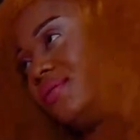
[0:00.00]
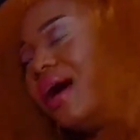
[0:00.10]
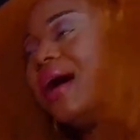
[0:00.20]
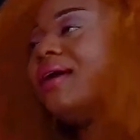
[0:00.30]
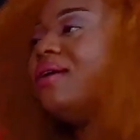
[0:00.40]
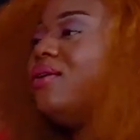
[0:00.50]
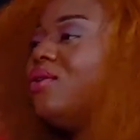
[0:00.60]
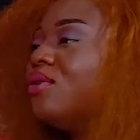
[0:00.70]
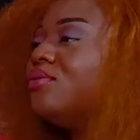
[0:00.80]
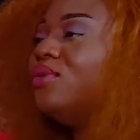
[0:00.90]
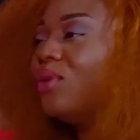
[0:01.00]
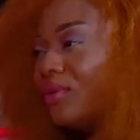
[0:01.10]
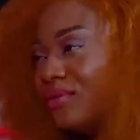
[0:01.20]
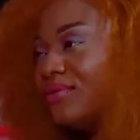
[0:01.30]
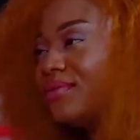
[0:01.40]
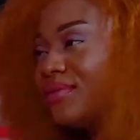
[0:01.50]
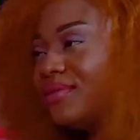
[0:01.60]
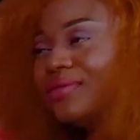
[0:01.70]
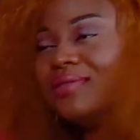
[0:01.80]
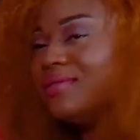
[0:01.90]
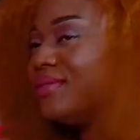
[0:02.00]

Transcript: I love. love love. Love love.